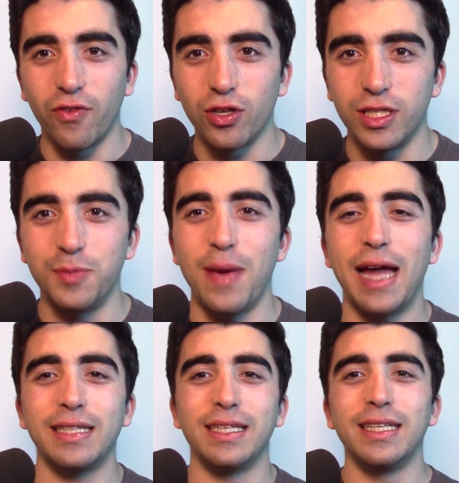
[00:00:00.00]
versus
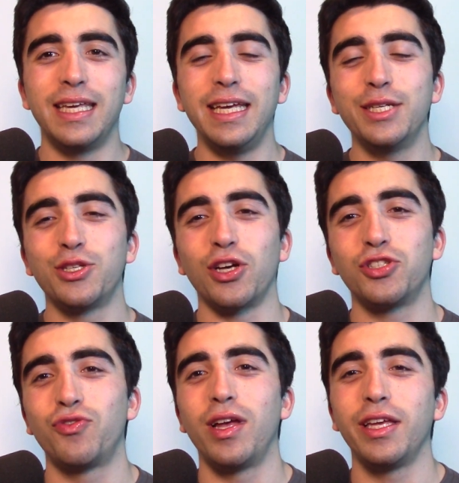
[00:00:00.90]
Madison Keys,
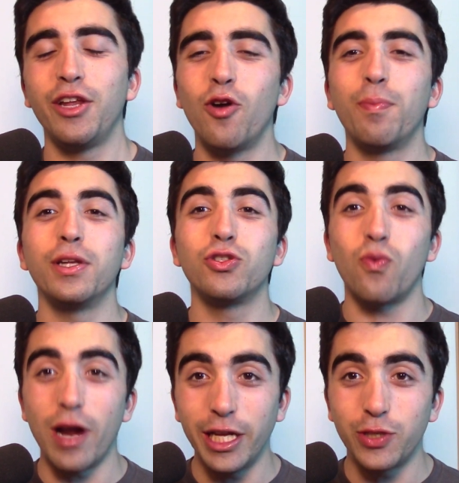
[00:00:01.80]
Australian Open
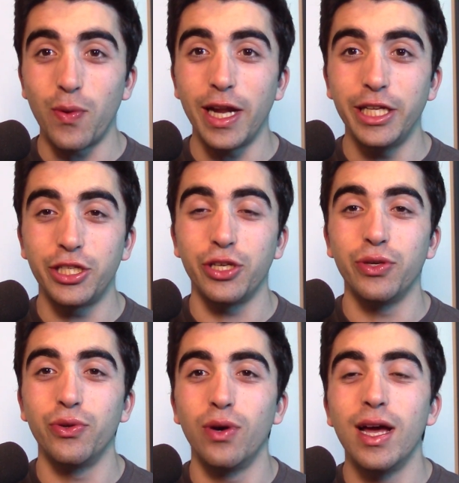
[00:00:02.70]

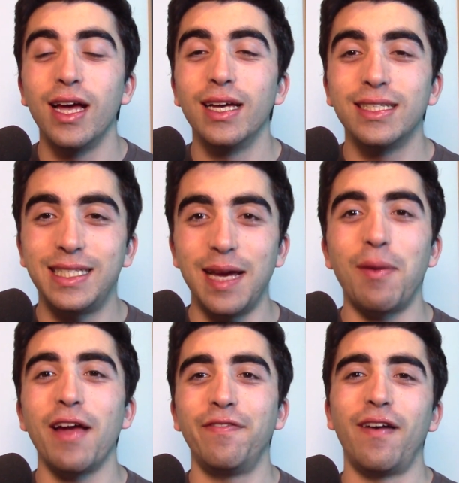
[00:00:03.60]
2022
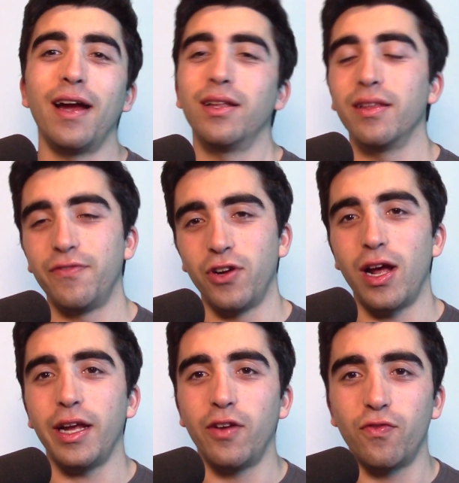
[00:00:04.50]
semifinal. If you're
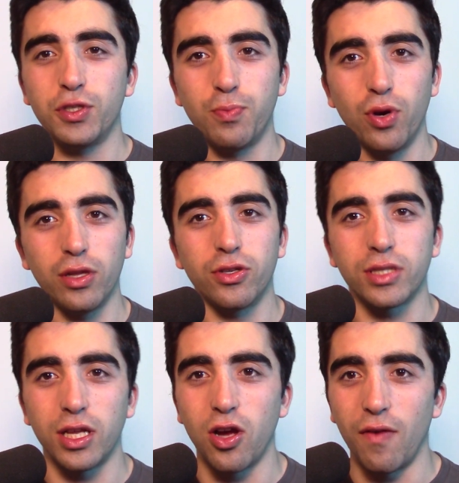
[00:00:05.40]
not here for spoilers,
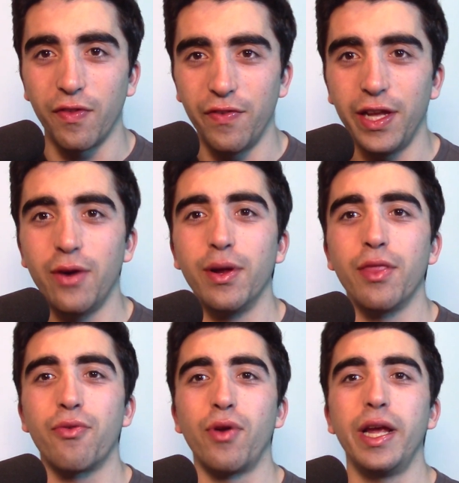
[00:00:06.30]
click off the video in
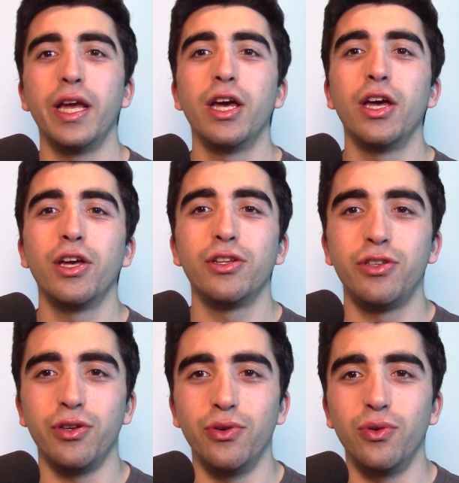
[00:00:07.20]
3,
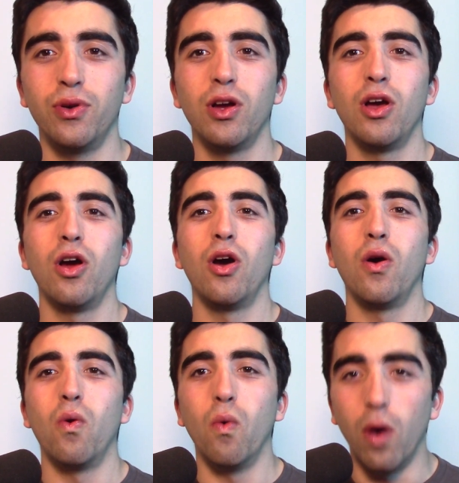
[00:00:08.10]
2,
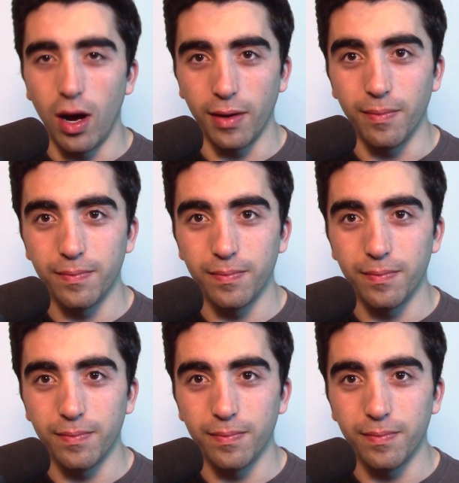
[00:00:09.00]
1.